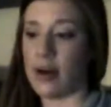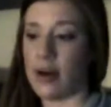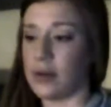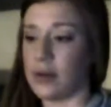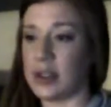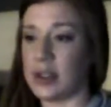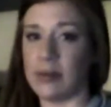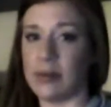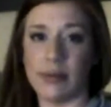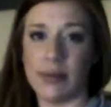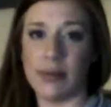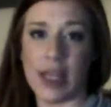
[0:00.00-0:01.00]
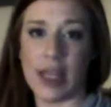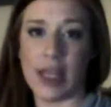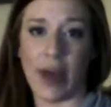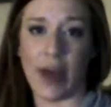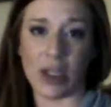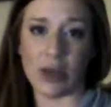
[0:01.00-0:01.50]
those, and he
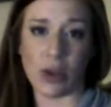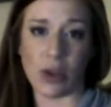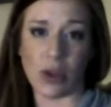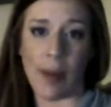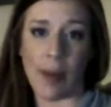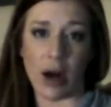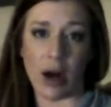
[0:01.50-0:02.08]
likes those a lot better.